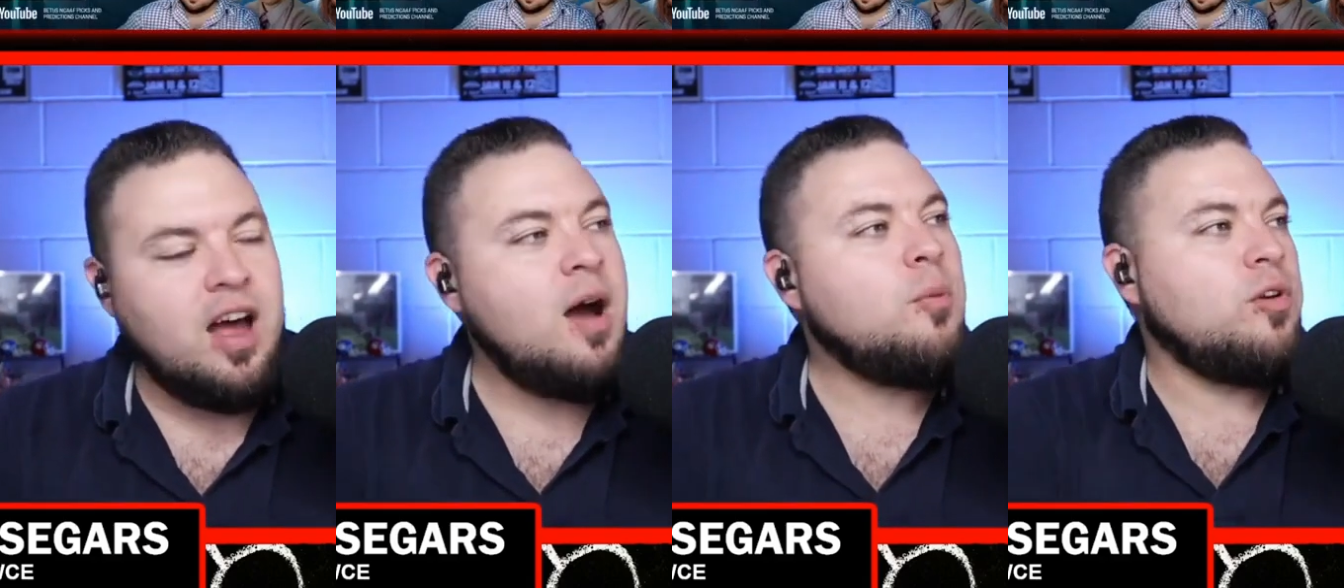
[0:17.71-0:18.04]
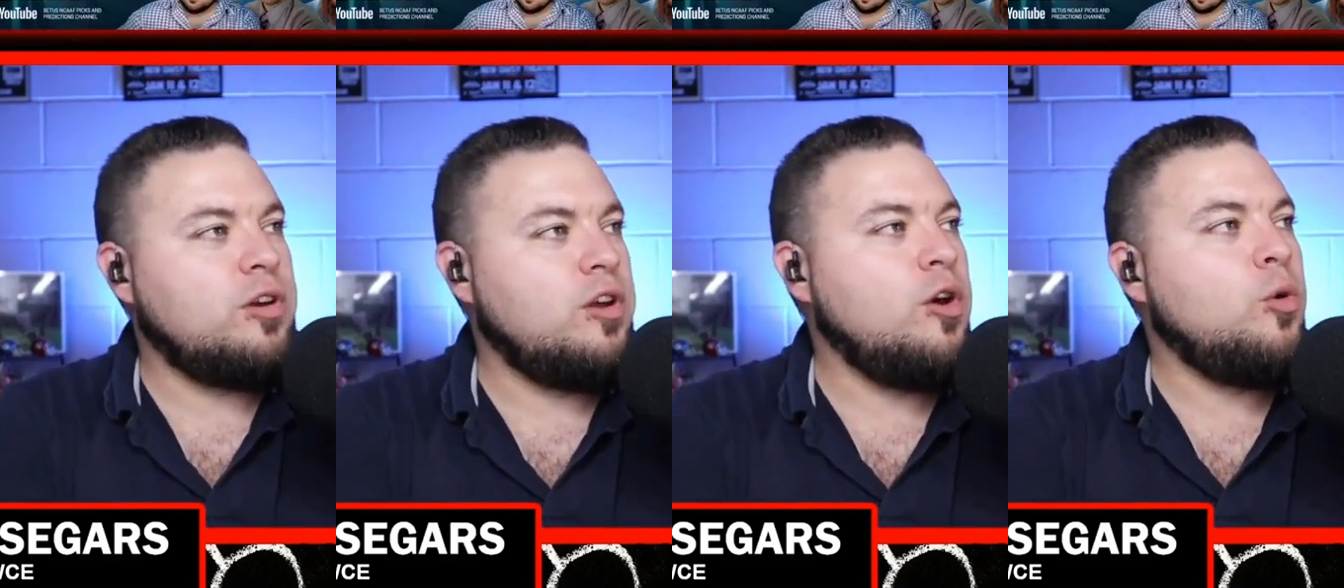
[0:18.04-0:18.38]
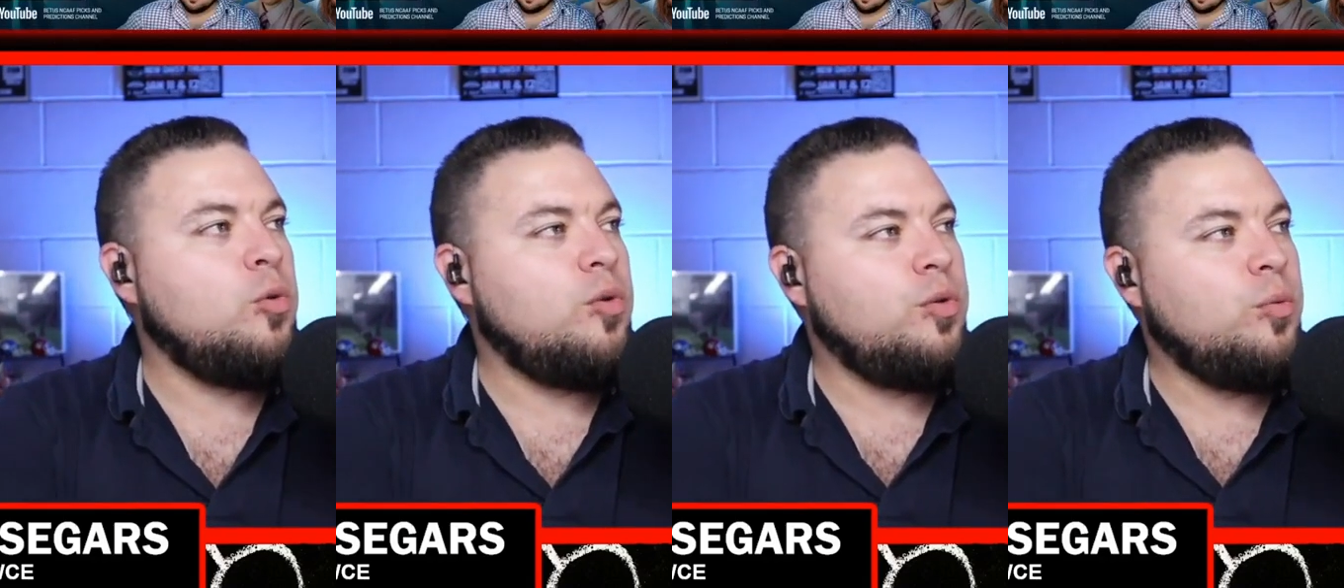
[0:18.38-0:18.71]
I want to
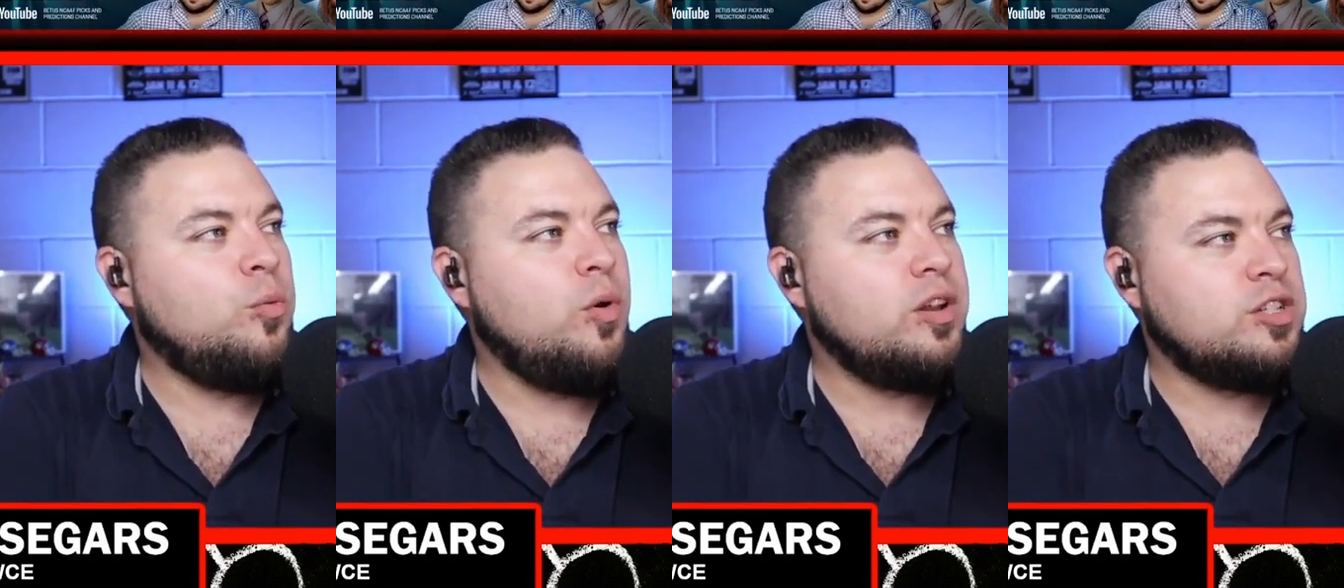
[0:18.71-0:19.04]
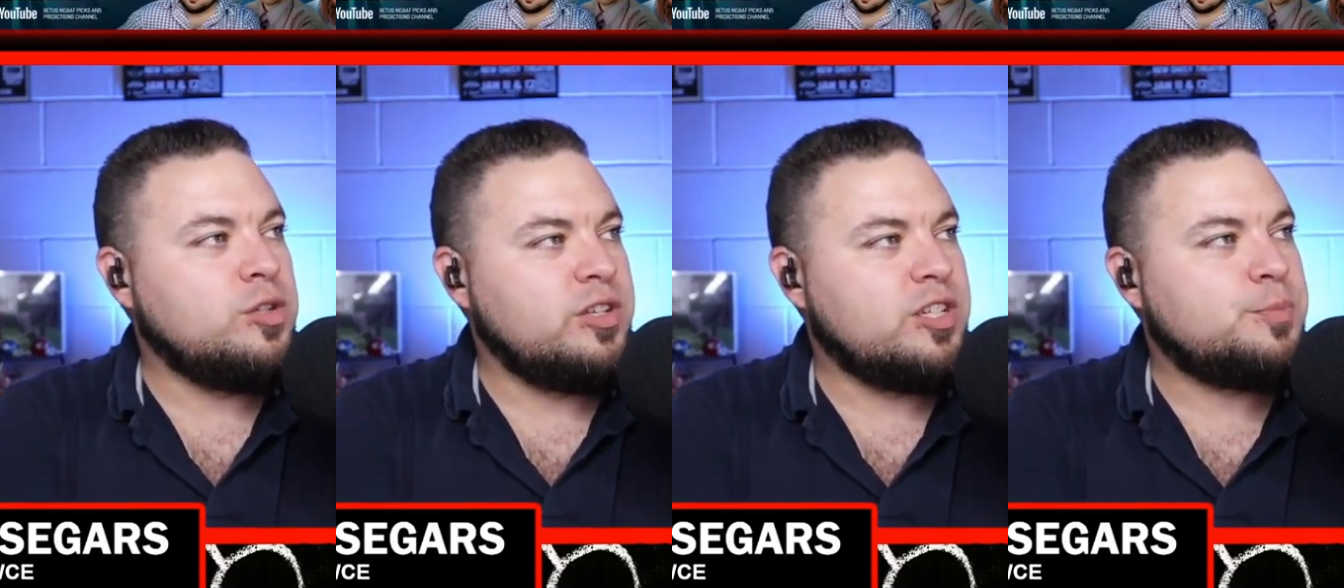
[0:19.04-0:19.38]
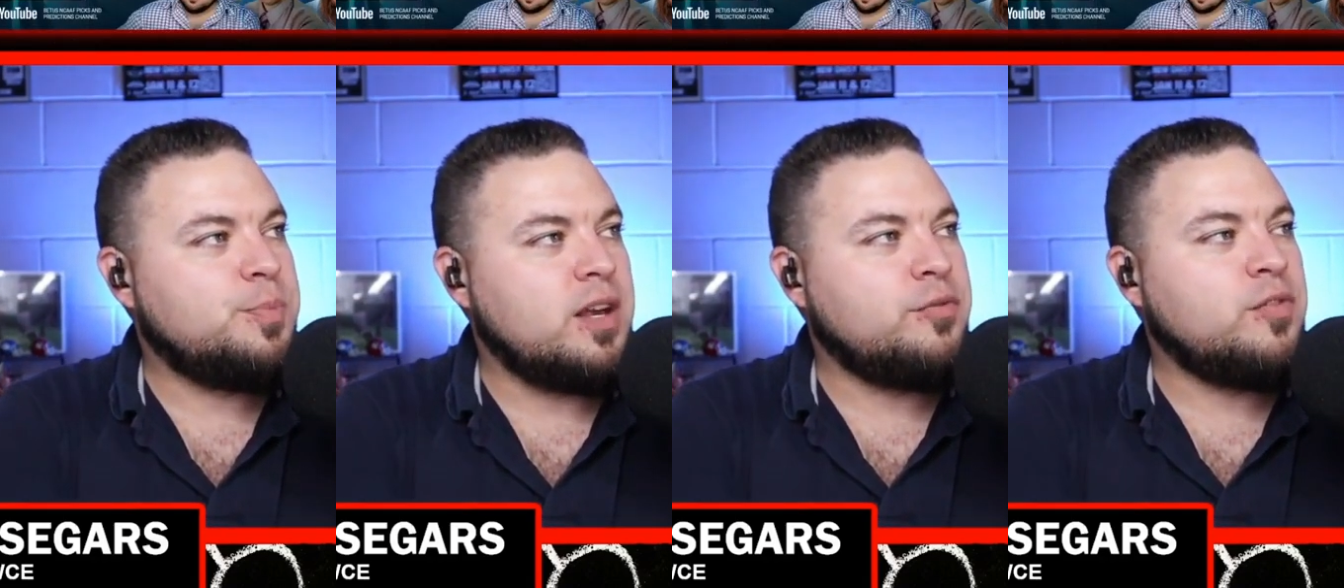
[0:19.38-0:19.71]
know what to
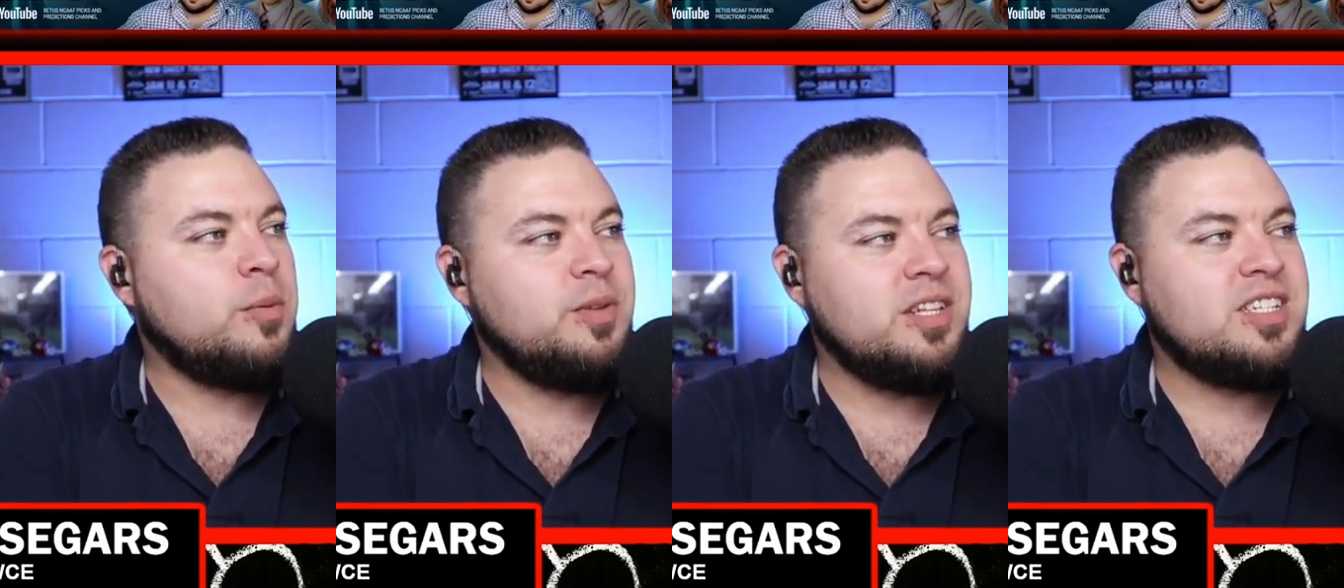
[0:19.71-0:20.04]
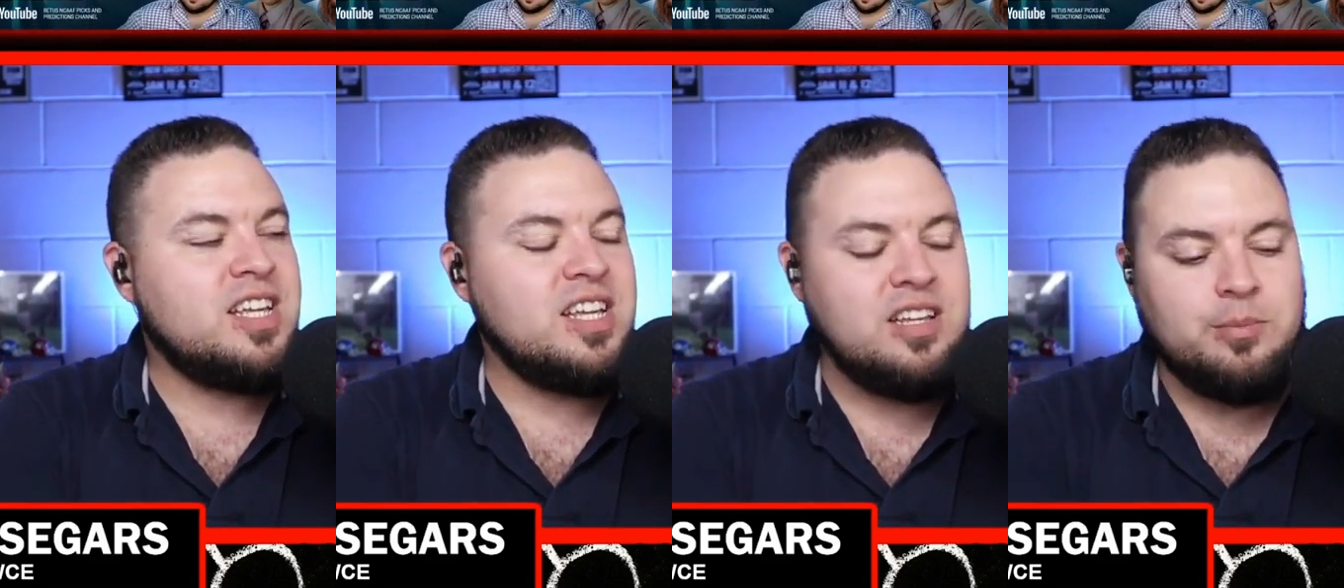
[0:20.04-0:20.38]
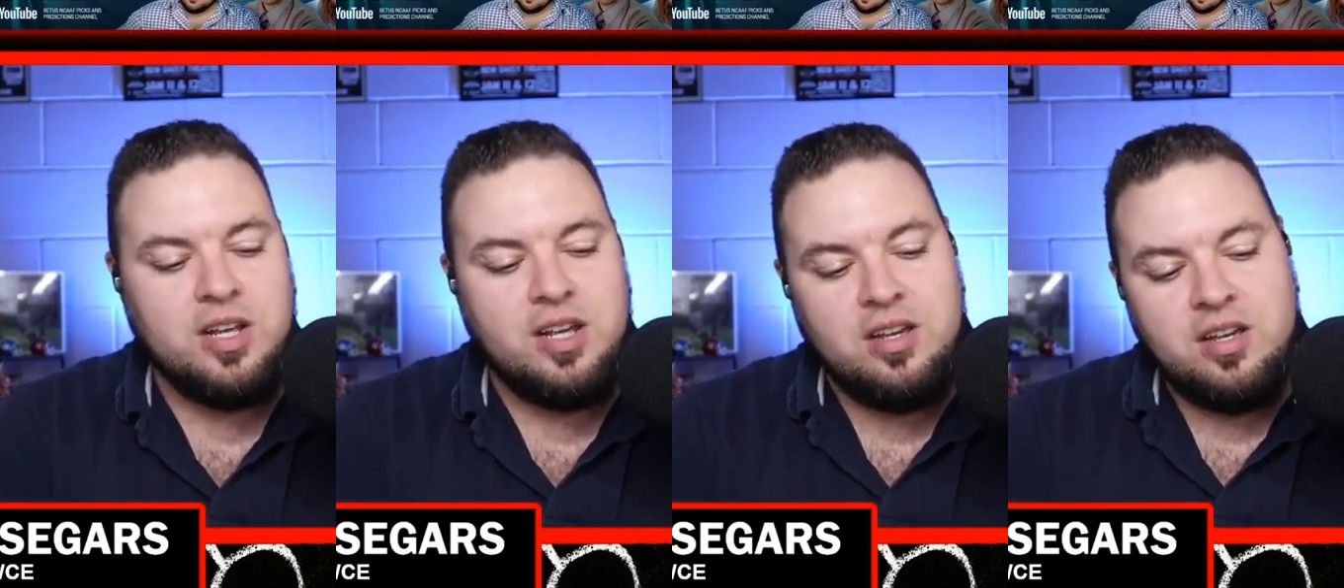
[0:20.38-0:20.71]
expect from these
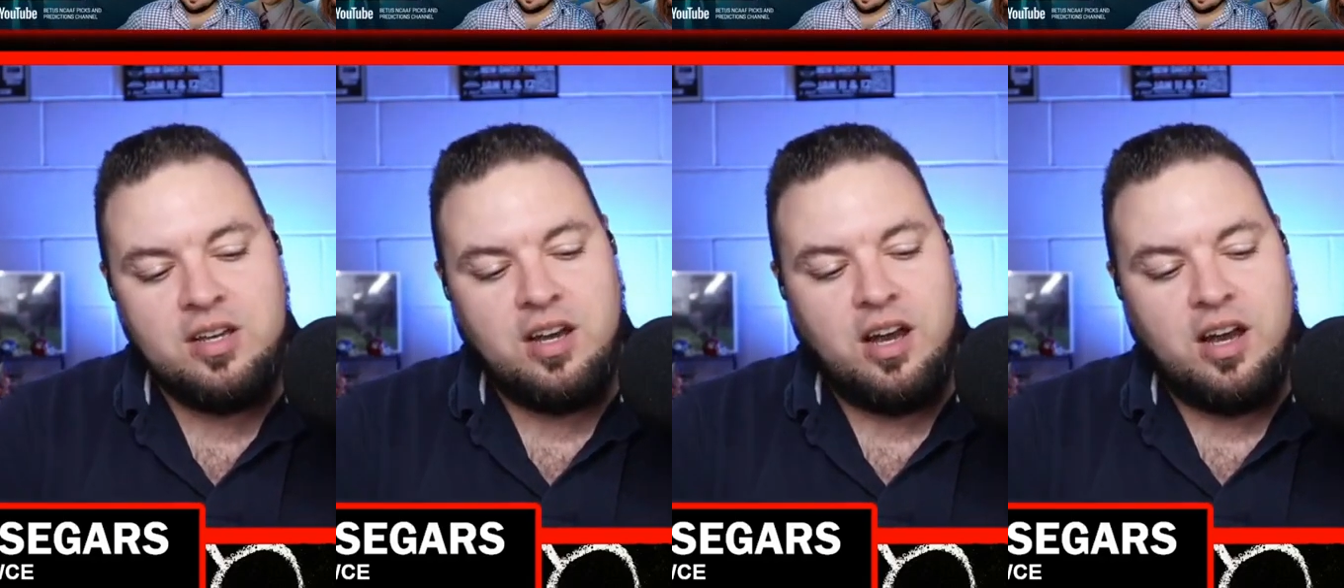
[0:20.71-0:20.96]
teams. Uh,